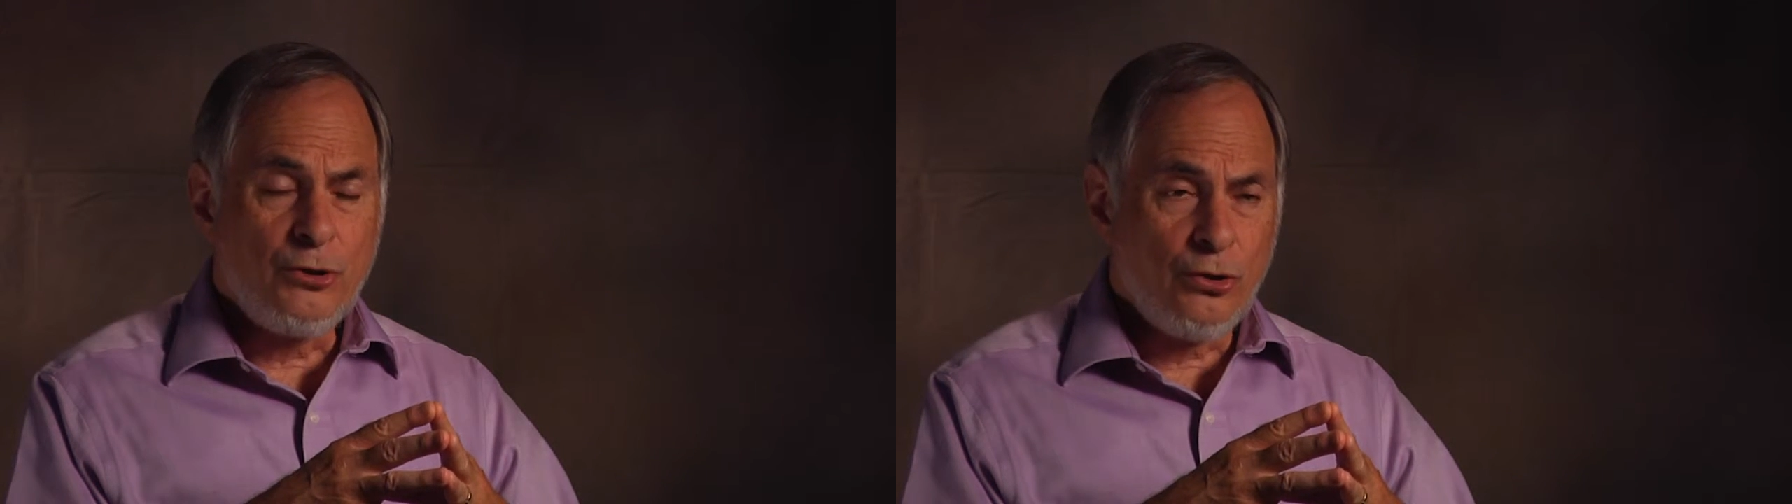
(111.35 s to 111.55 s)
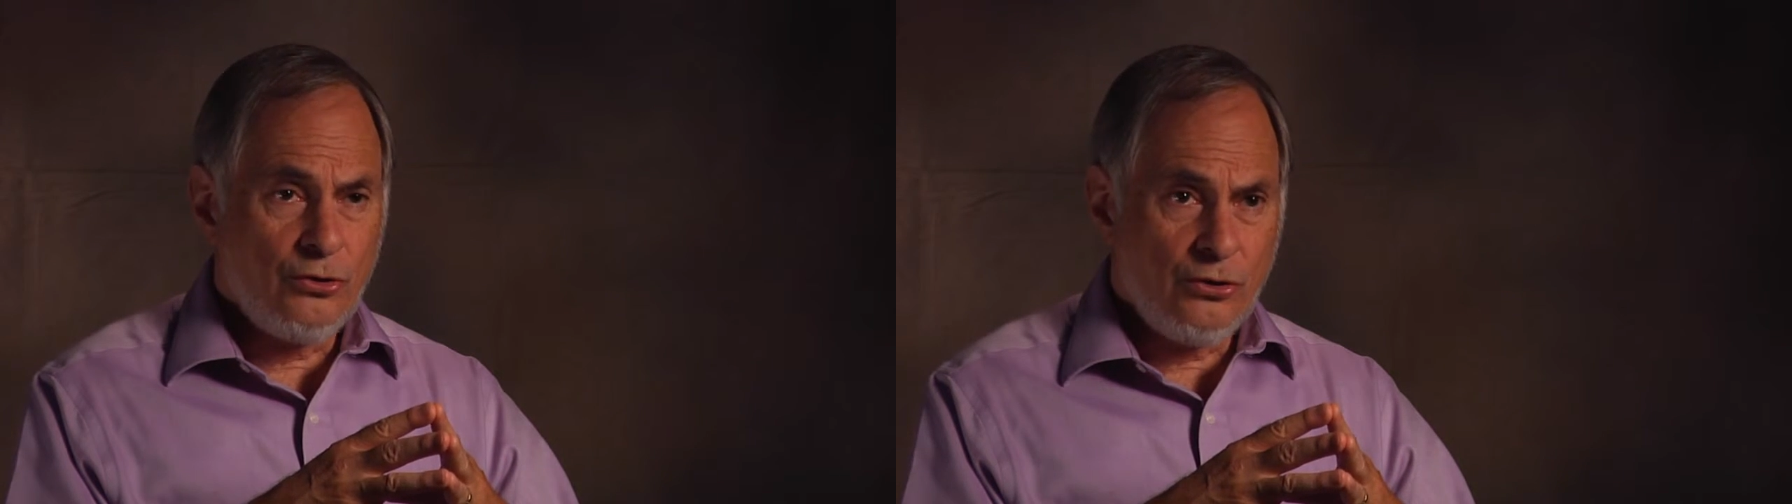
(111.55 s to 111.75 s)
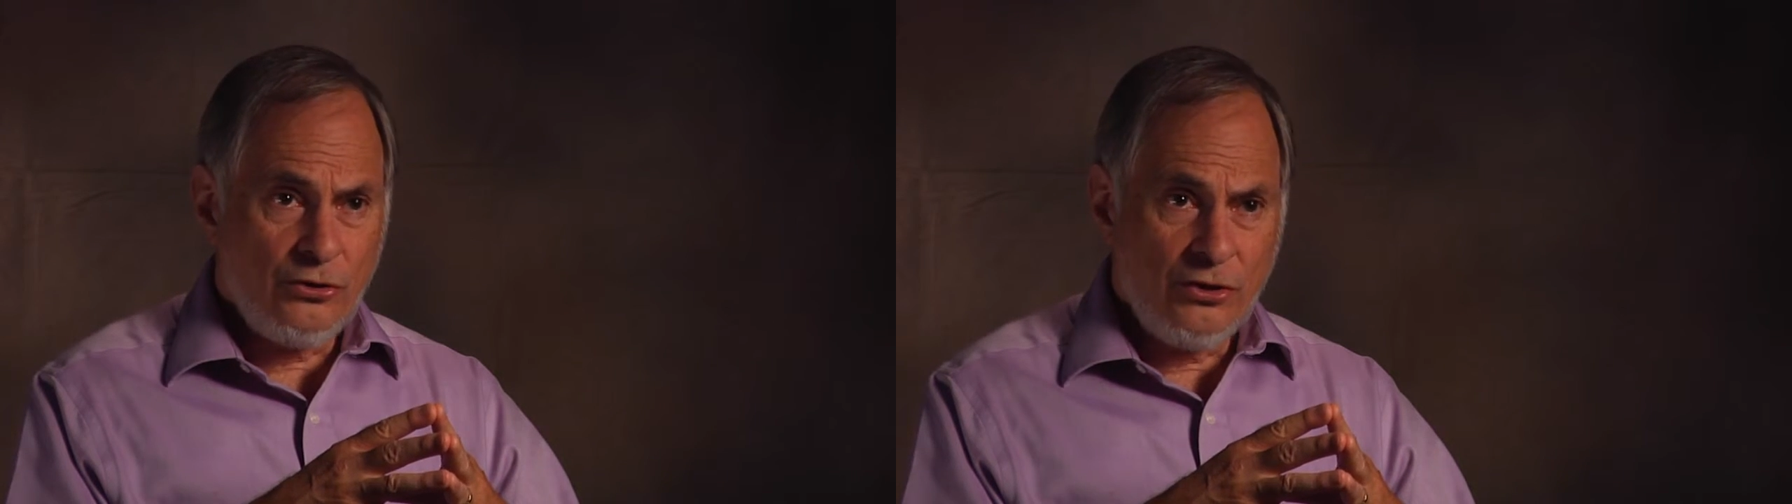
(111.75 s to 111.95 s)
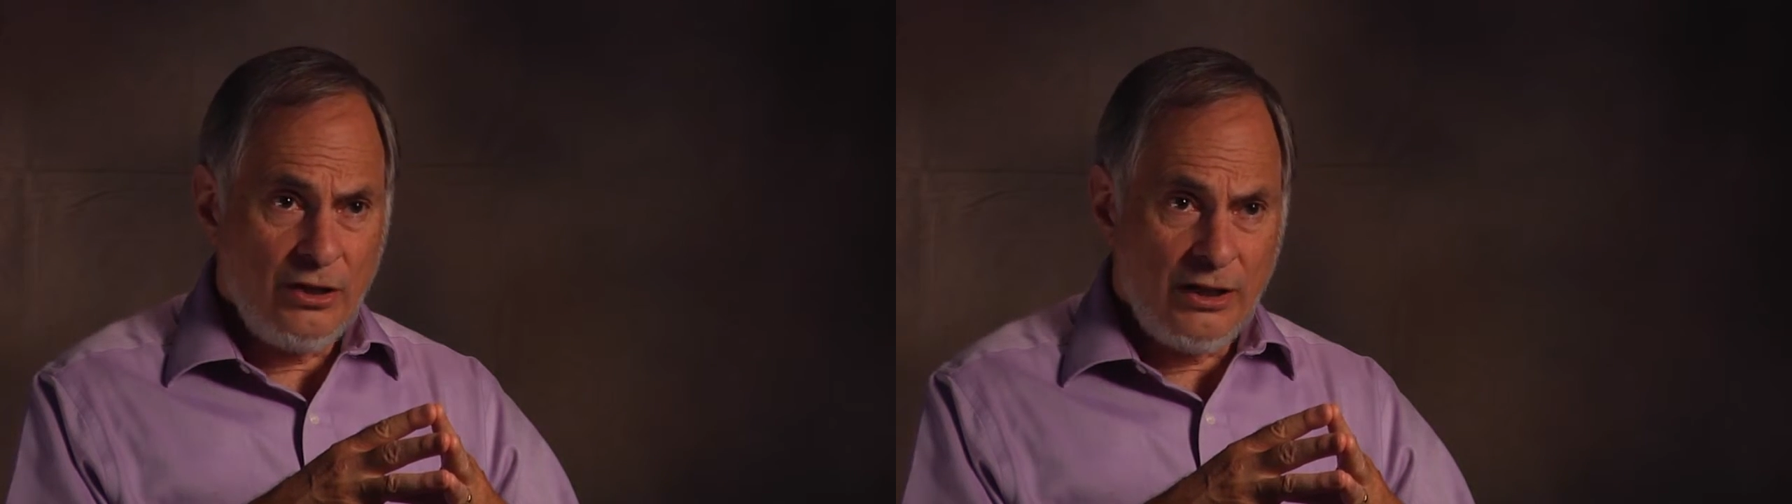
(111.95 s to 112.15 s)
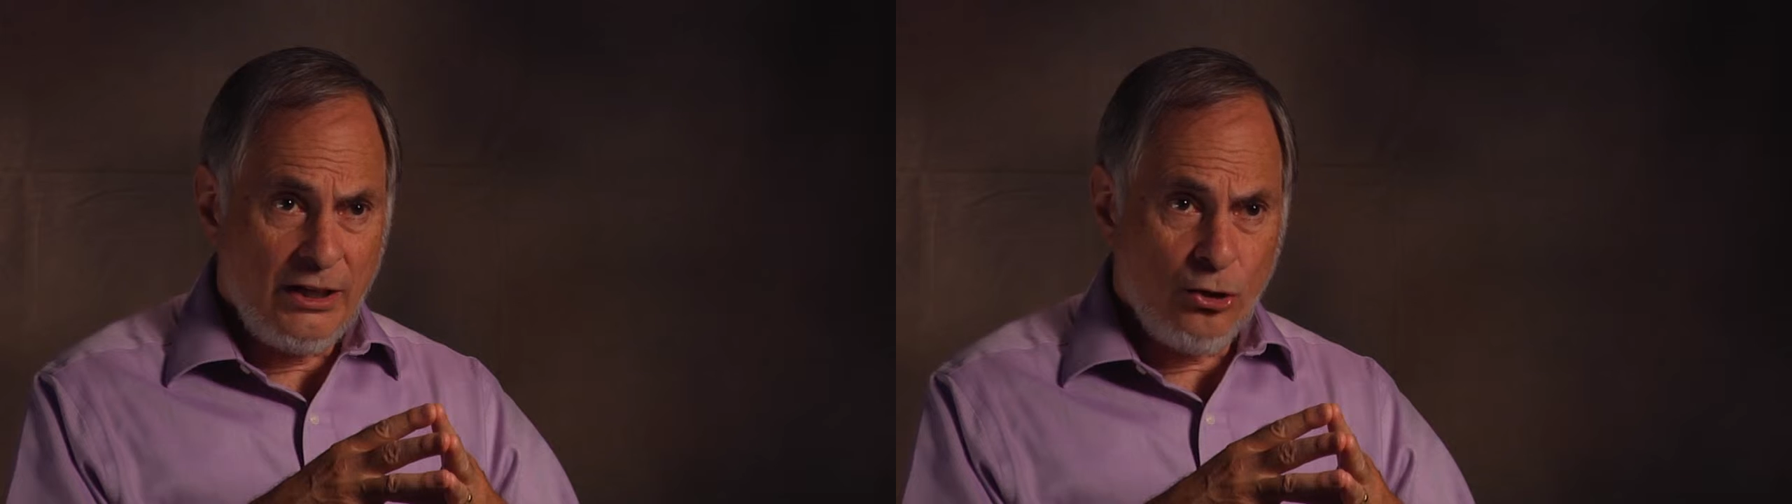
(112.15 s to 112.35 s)
don't
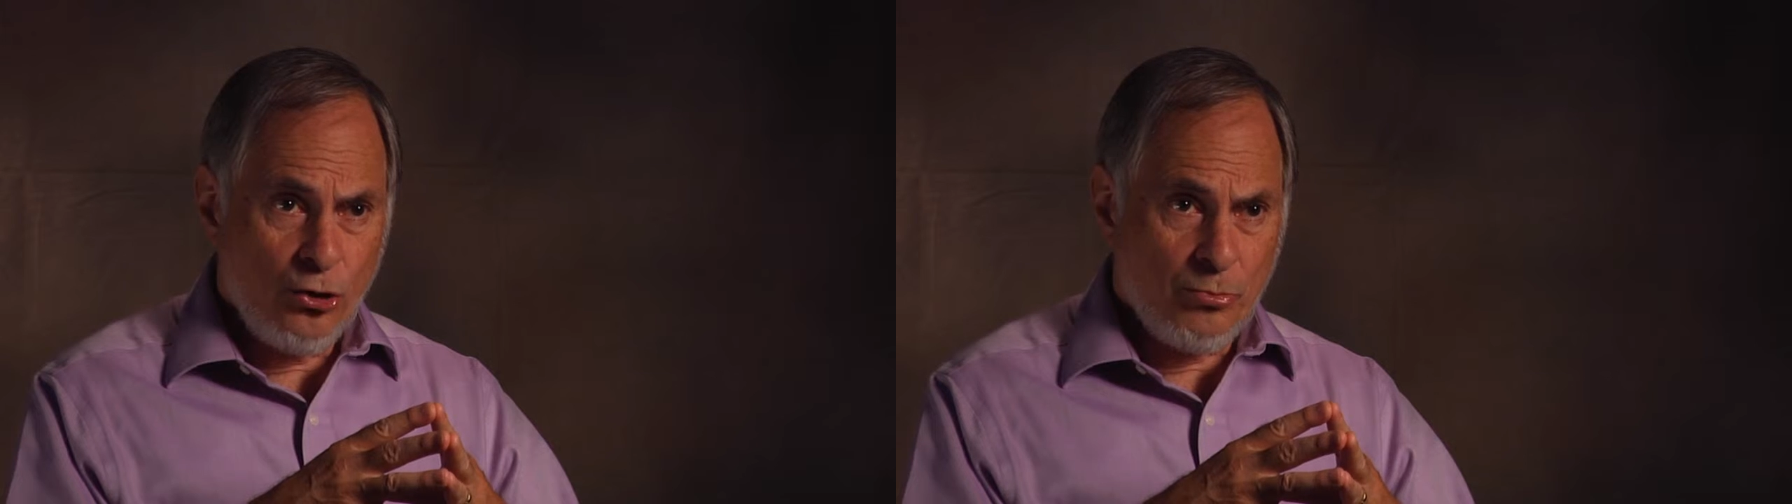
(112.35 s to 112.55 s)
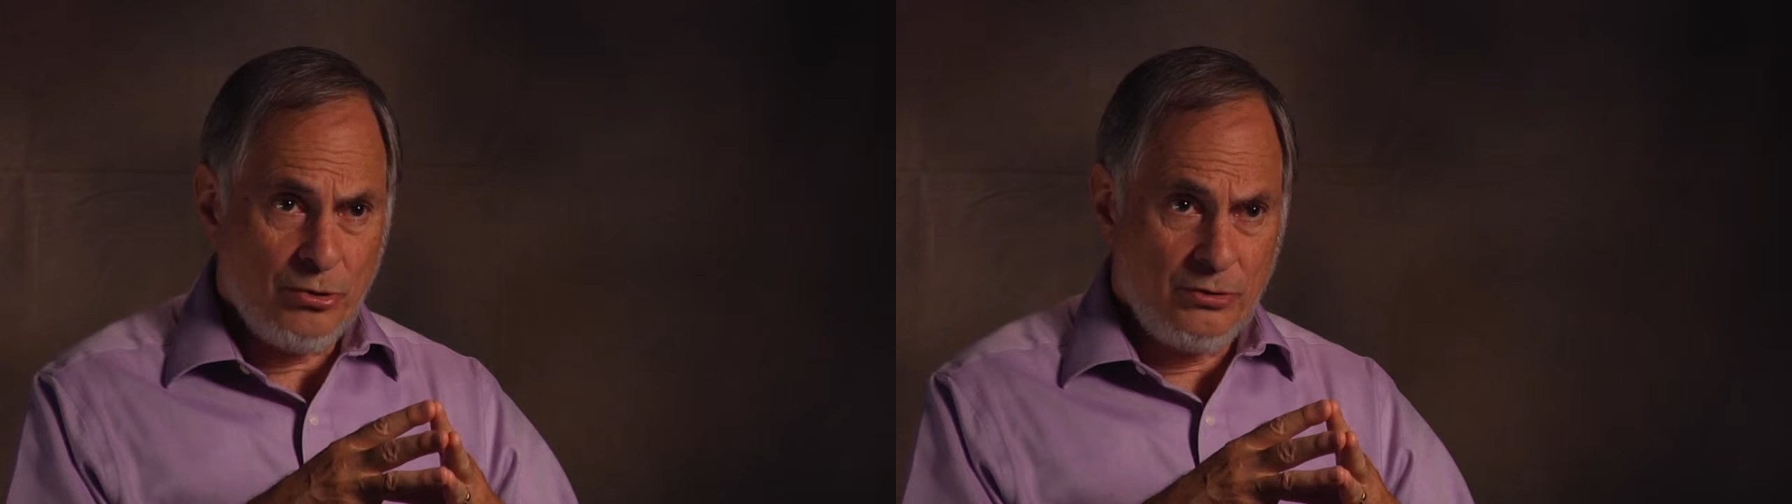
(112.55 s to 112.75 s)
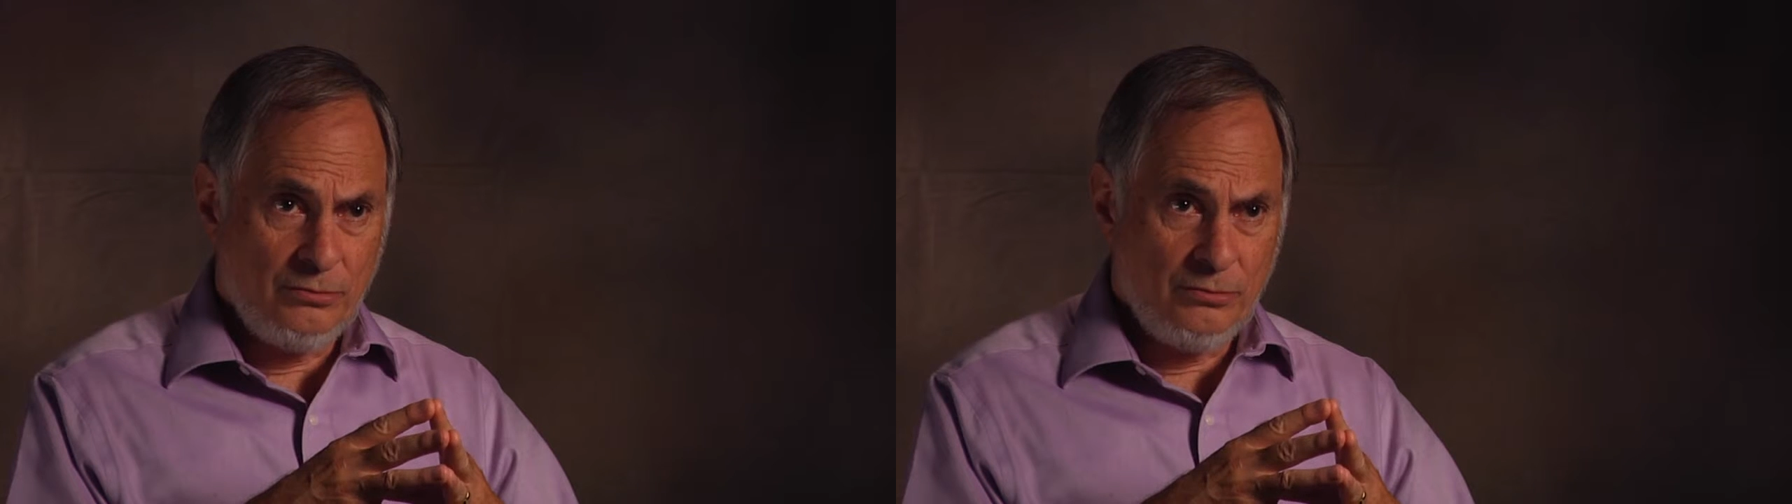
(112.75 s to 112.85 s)
see any hope.